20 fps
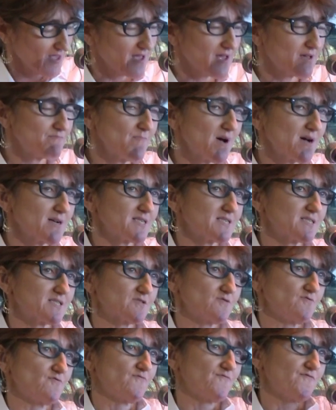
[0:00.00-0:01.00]
In my
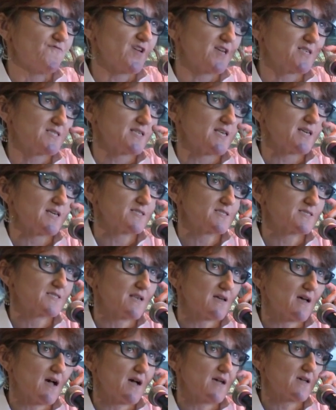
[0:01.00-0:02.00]
school visits,
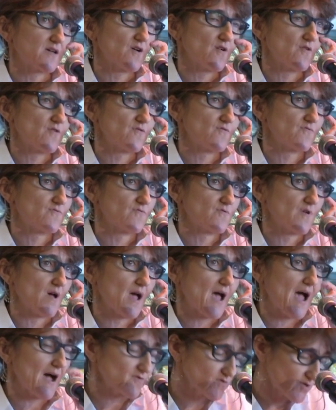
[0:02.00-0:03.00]
I go
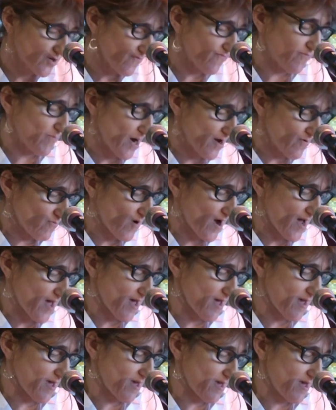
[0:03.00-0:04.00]
out of my
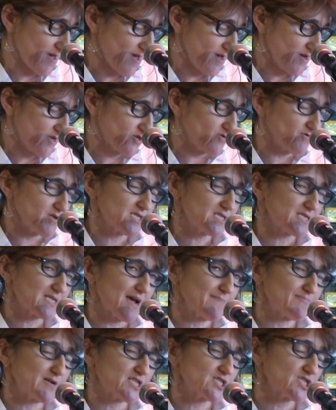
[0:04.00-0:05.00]
way to
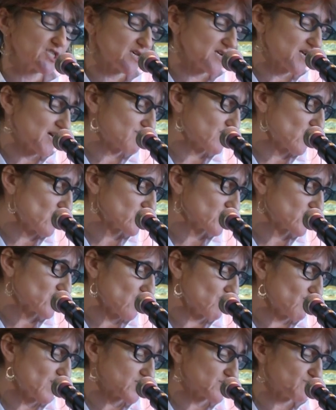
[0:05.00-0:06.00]
establish that I'm not
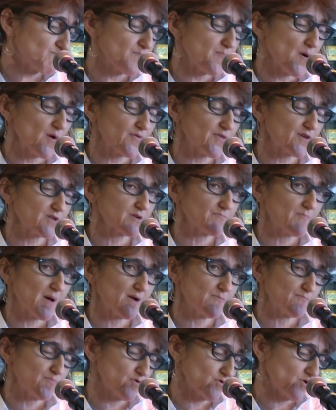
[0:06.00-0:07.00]
so much bothered
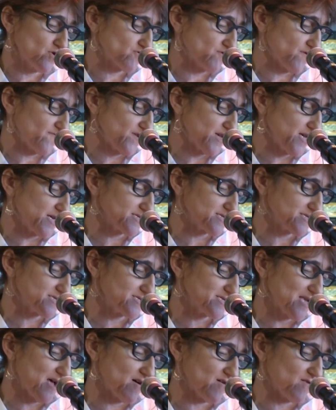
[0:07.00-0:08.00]
about pornography
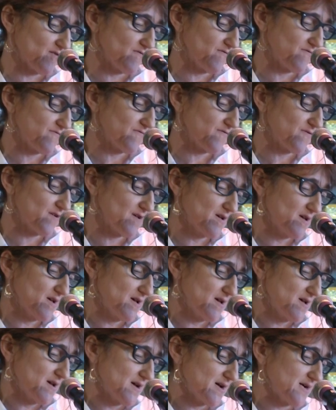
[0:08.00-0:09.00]
itself
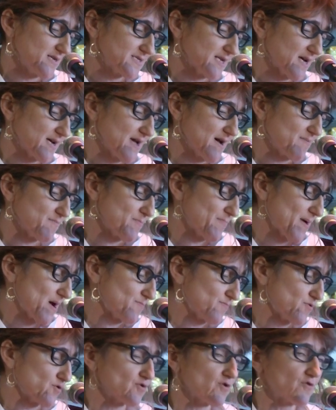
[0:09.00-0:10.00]
as I am
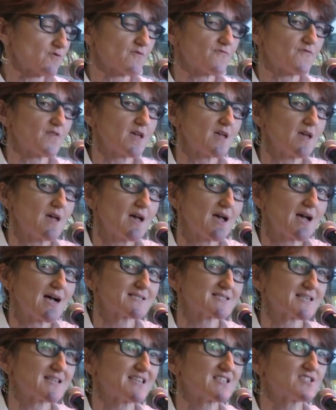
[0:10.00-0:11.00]
about pornography
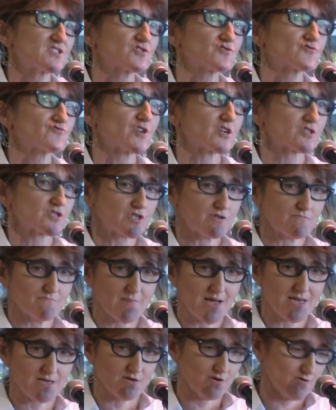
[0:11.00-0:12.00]
as an instruction
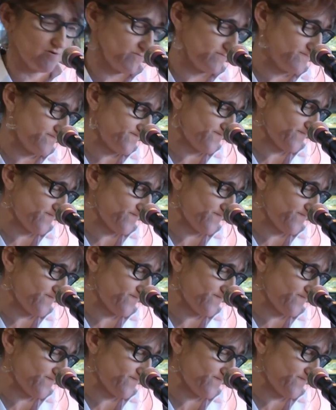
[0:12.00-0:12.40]
manual.